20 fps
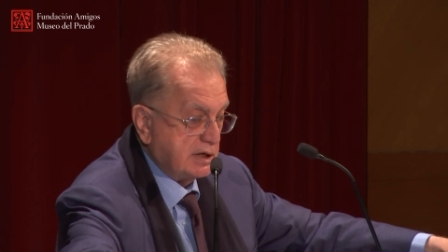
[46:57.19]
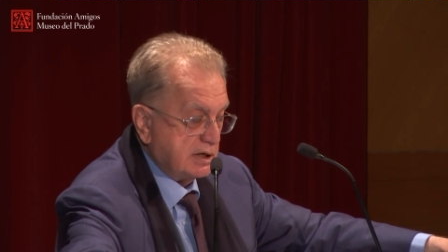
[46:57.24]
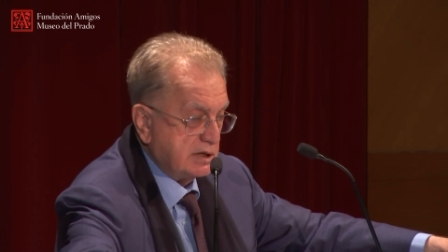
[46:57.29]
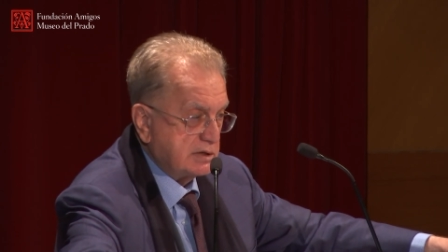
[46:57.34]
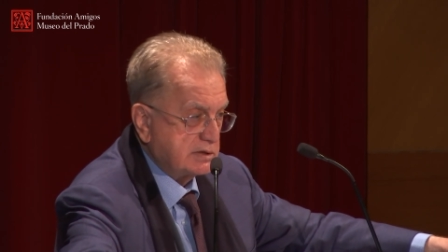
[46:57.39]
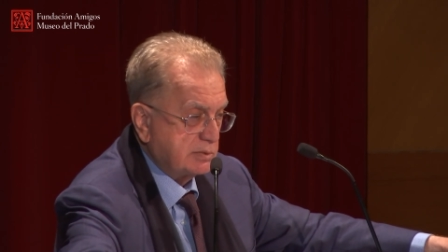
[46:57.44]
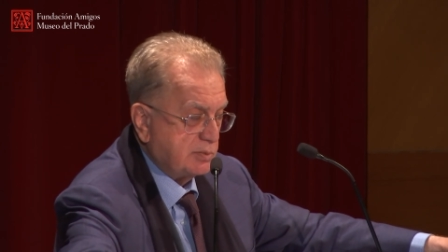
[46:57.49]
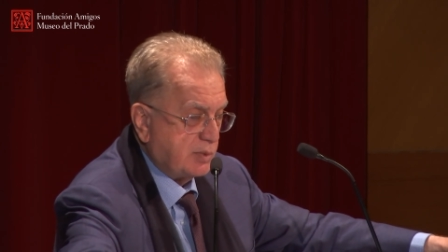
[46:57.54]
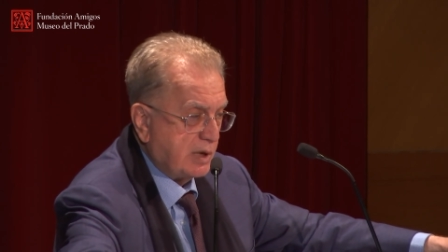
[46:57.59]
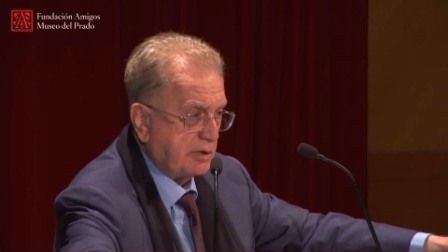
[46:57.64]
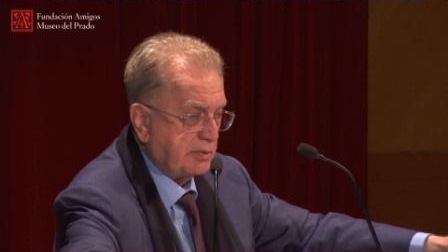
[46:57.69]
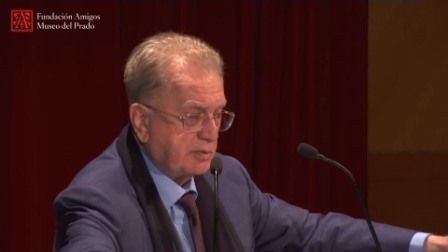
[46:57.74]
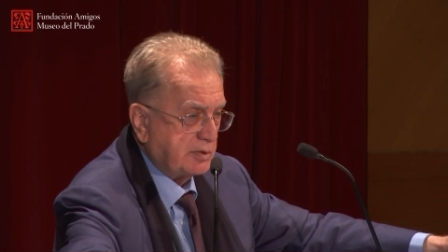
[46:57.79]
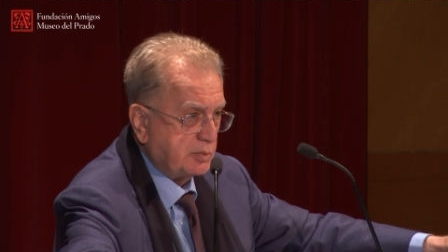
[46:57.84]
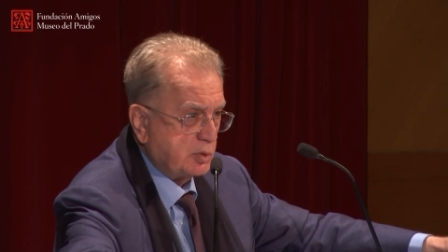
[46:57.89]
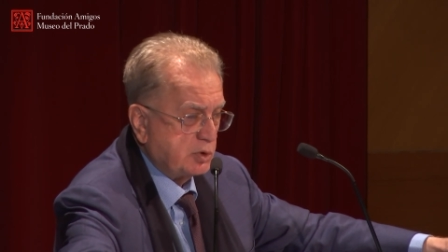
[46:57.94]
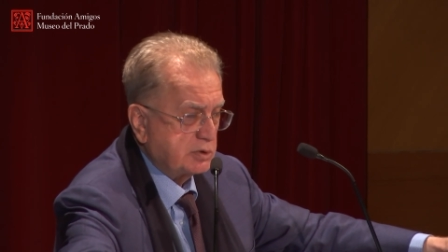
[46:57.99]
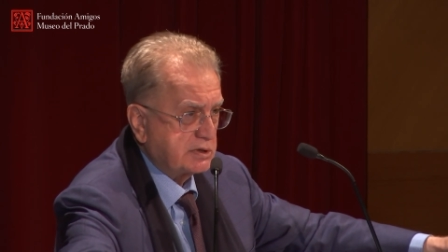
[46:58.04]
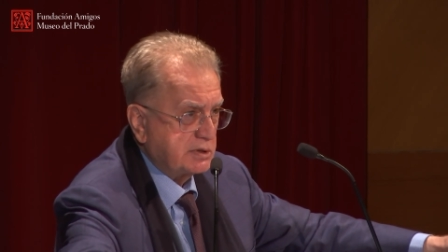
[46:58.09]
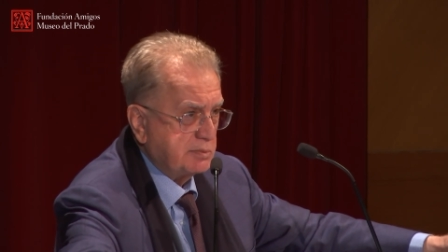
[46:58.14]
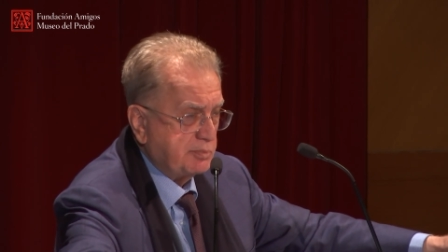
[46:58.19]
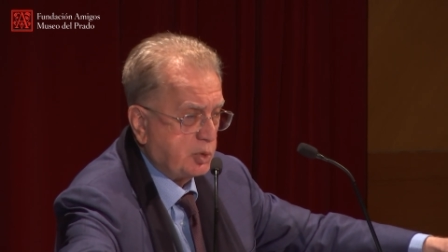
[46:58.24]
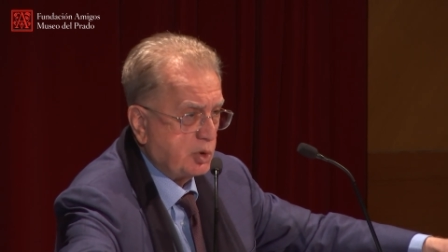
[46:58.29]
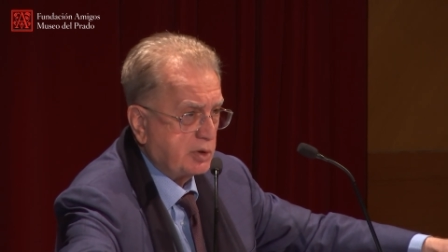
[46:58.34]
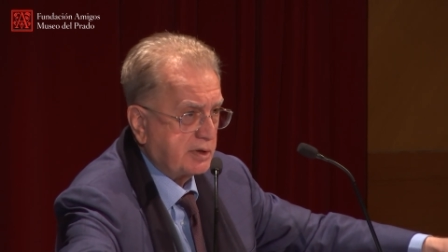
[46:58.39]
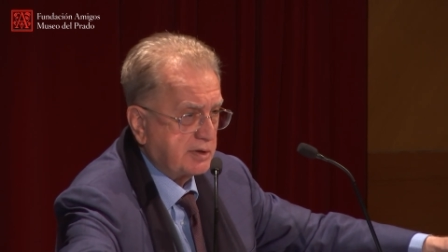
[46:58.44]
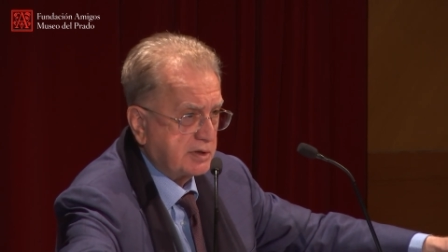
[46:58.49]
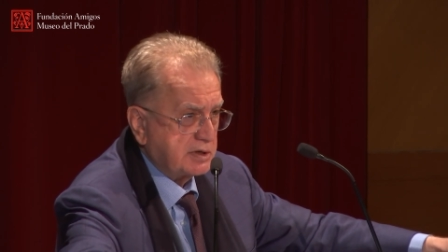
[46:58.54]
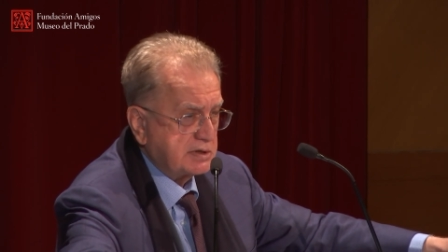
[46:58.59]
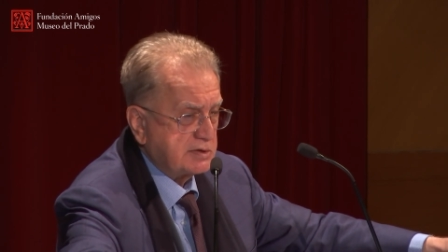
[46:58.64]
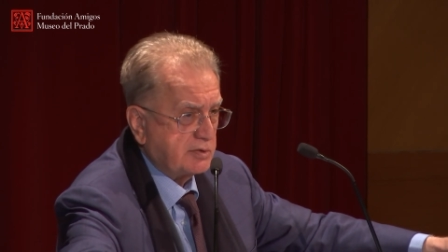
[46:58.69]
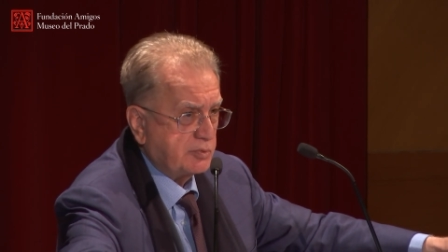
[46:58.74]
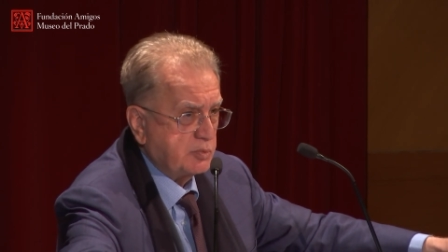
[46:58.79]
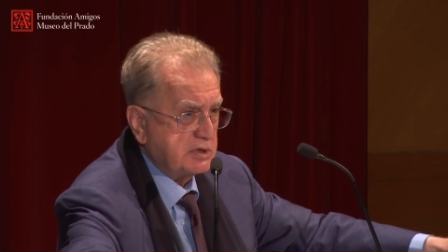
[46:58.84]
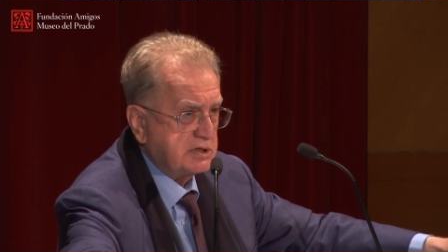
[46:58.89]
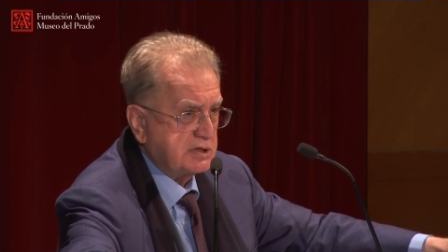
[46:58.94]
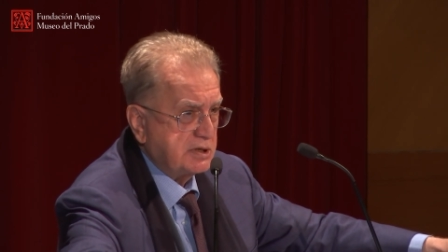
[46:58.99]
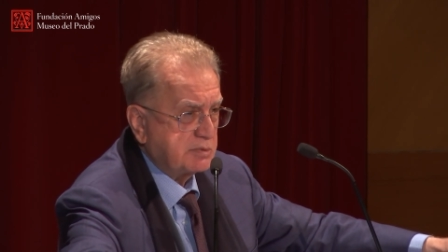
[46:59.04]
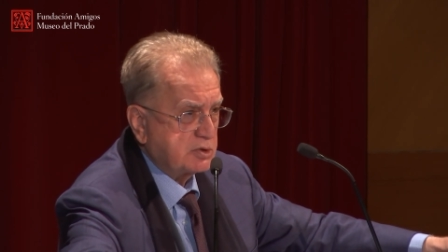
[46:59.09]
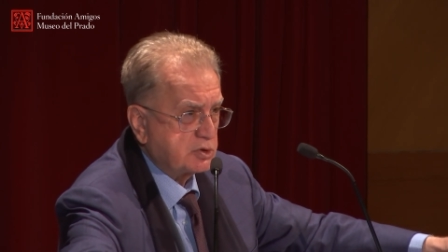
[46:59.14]
is one of the most important things of
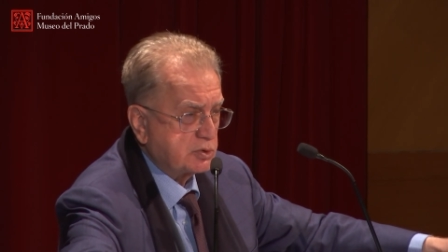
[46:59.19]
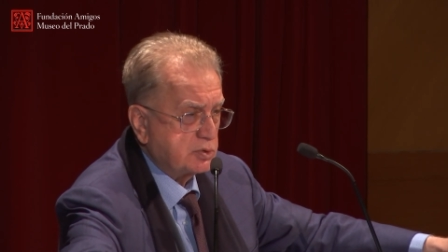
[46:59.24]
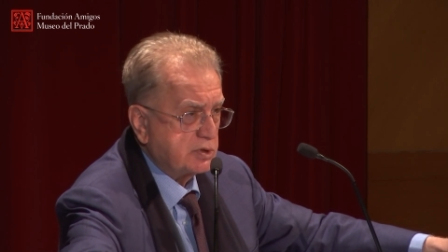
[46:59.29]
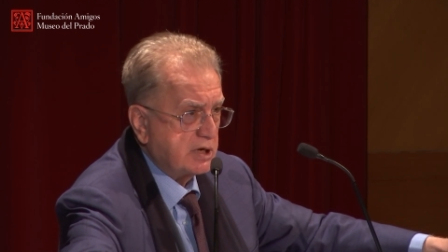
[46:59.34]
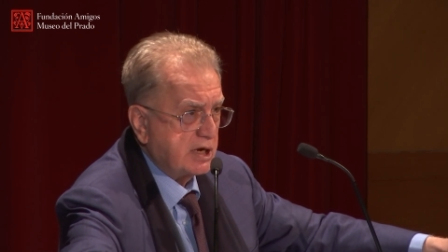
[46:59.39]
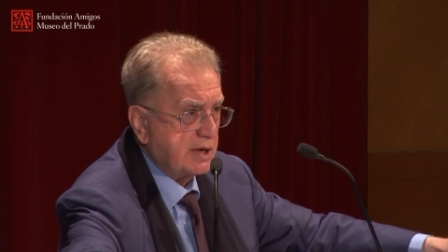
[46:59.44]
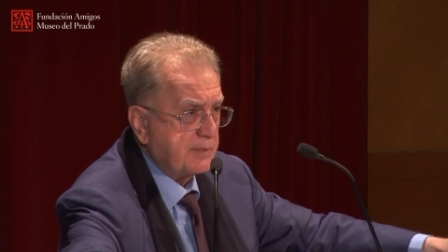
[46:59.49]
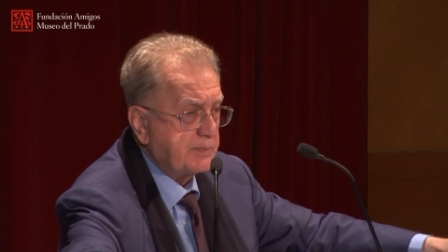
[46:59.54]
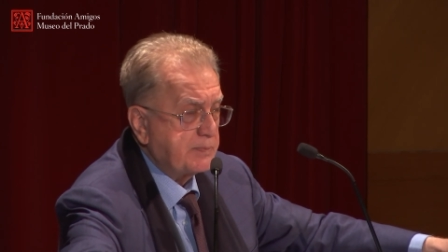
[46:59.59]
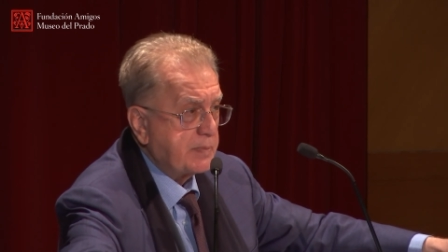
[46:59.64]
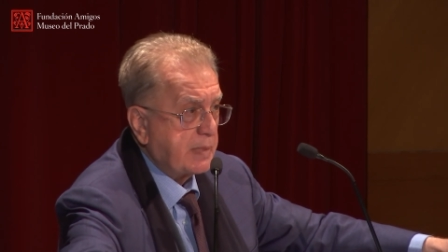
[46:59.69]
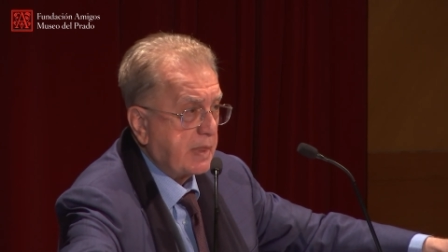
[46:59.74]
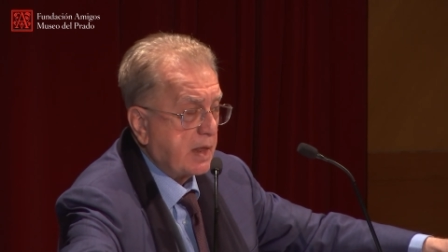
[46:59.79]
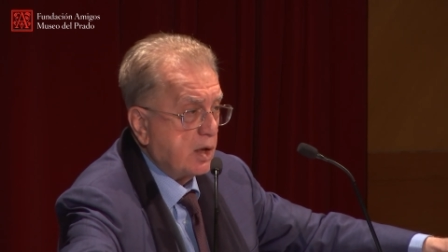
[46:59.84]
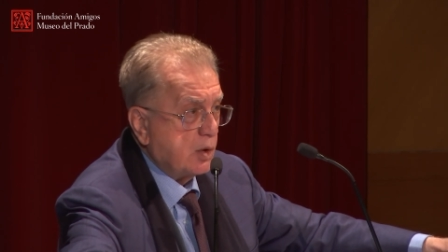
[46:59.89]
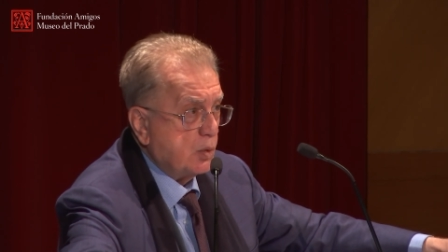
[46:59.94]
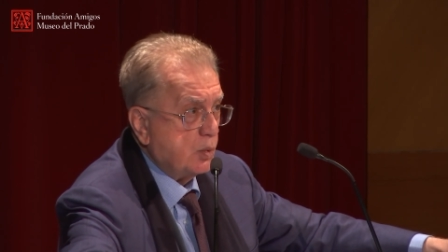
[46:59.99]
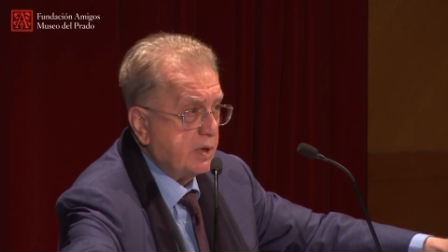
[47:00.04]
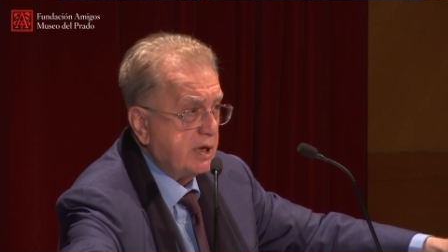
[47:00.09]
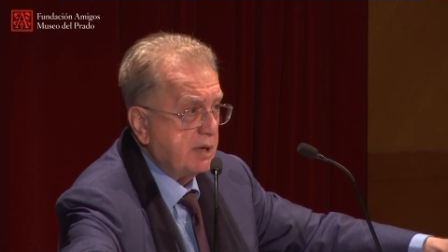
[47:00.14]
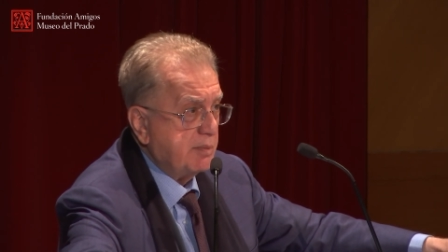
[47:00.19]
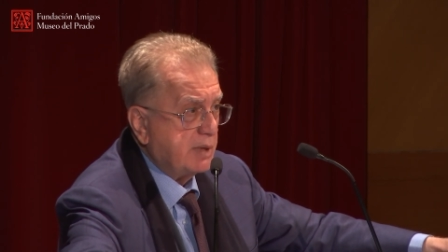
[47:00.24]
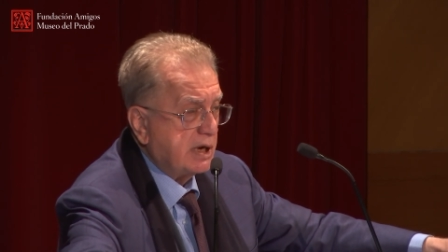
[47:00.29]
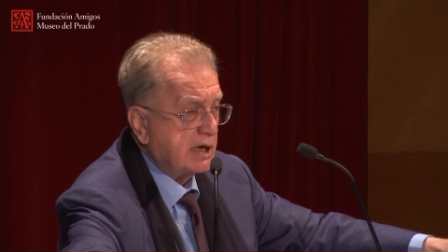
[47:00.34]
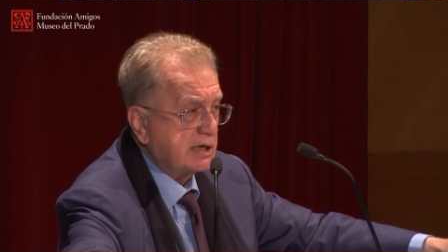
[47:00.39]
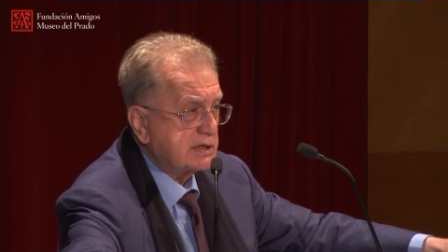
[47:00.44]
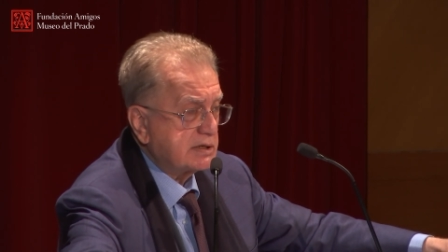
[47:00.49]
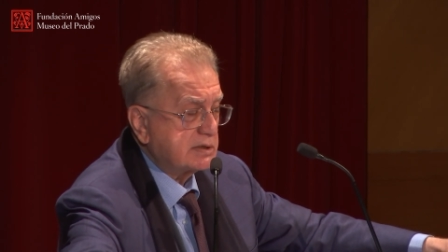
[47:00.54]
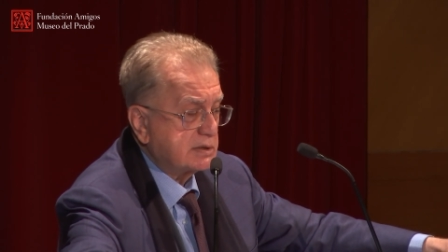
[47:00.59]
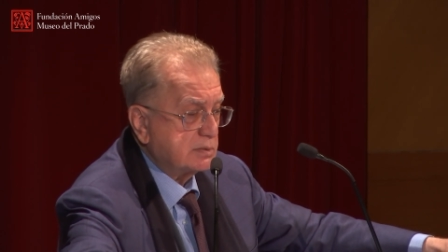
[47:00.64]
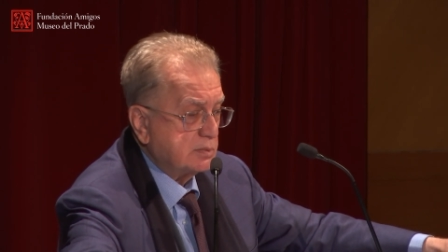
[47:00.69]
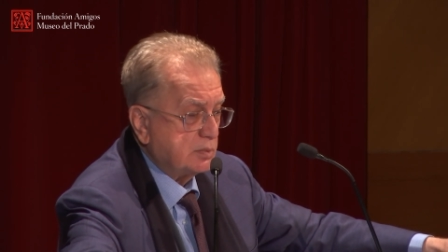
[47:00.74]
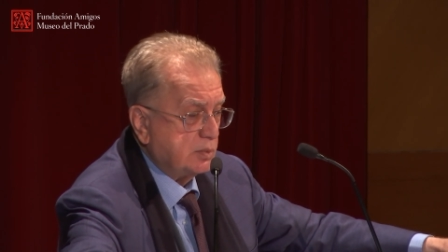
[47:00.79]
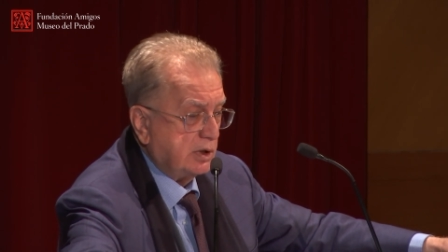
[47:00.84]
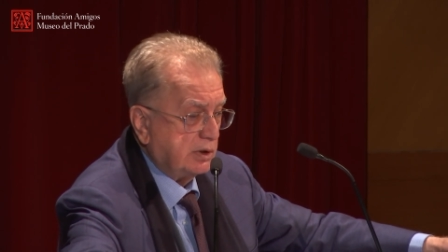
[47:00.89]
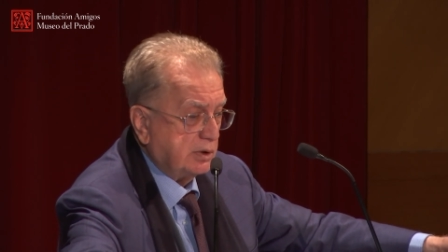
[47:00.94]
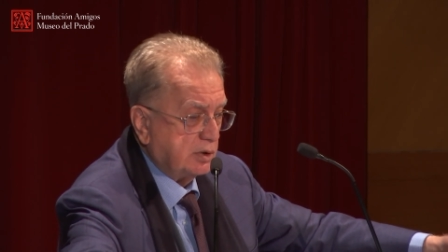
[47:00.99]
museums today. We must, well,